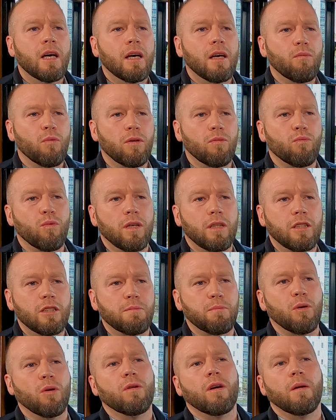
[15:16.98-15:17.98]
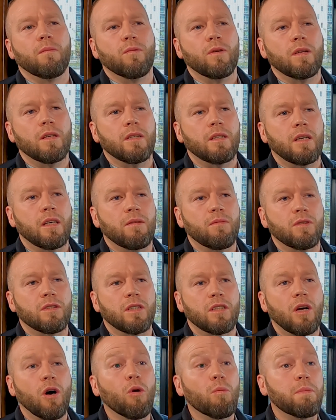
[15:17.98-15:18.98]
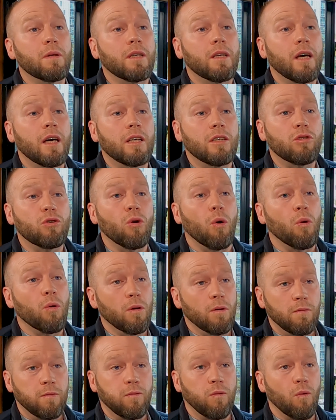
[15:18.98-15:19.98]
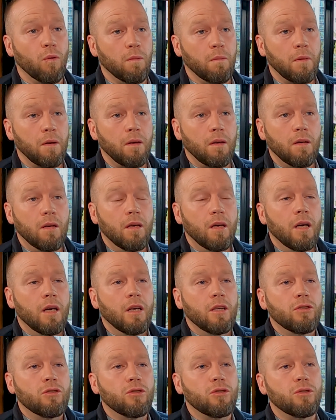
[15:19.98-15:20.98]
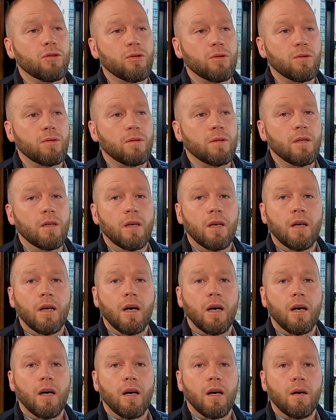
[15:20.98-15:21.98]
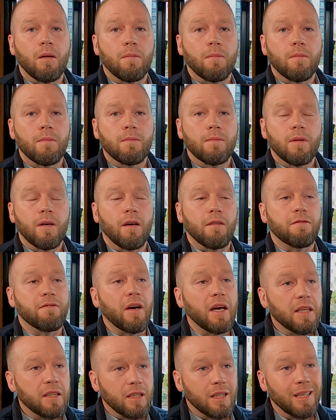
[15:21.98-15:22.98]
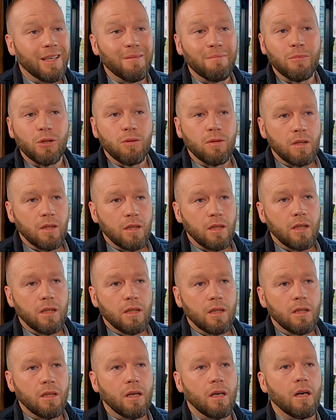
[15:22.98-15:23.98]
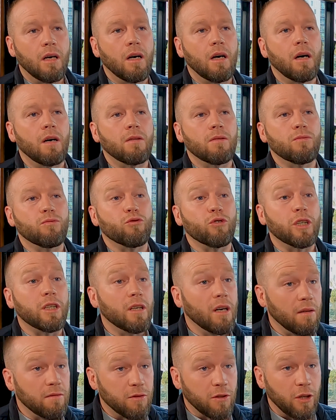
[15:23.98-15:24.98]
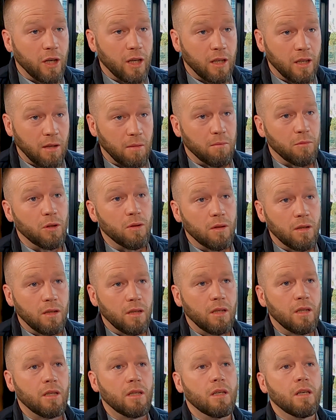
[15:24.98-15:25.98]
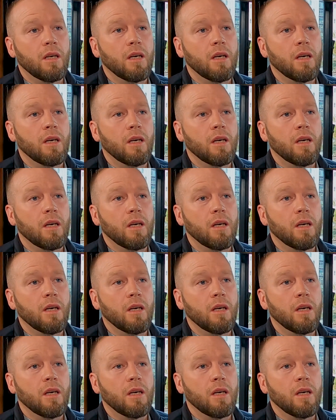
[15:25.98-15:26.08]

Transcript: What this program really did was it opened a door for me to a faith community, a recovery community.